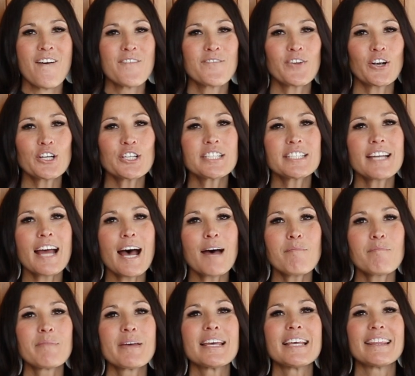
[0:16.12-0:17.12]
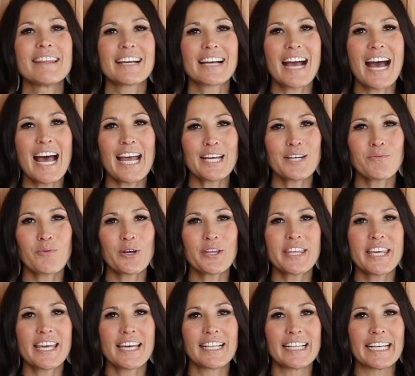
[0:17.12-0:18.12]
First up, The Kind Worth
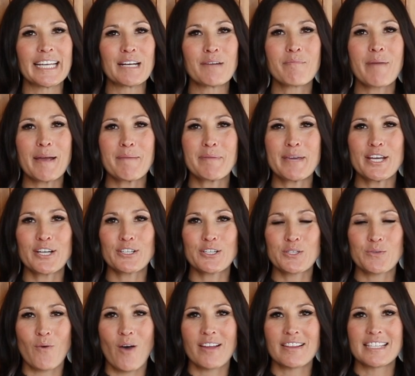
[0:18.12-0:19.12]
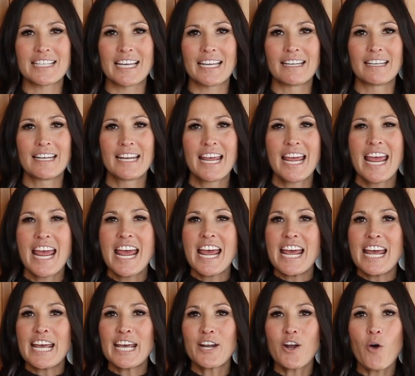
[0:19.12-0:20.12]
Killing by Peter Swanson.
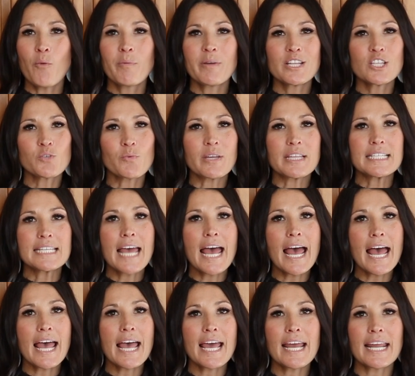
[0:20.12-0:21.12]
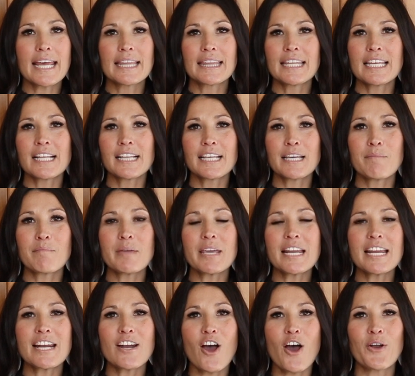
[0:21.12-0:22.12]
It opens with Ted and Lily
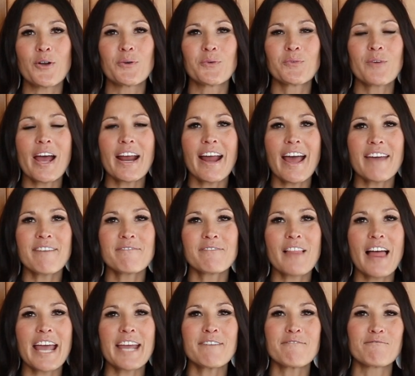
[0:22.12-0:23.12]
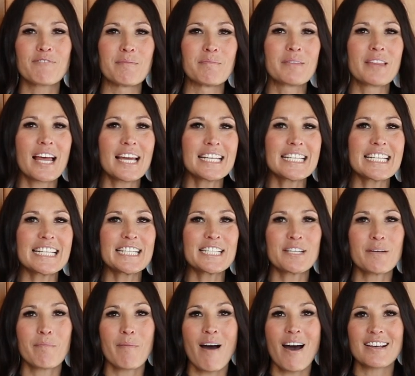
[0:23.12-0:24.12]
meeting on a red-eye flight from London
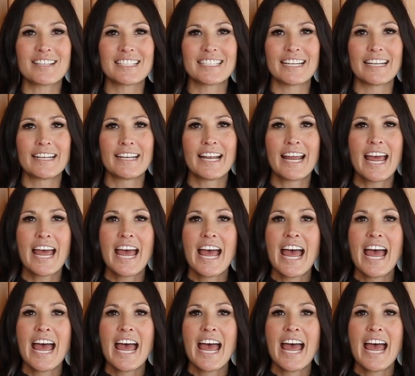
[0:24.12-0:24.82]
to Boston.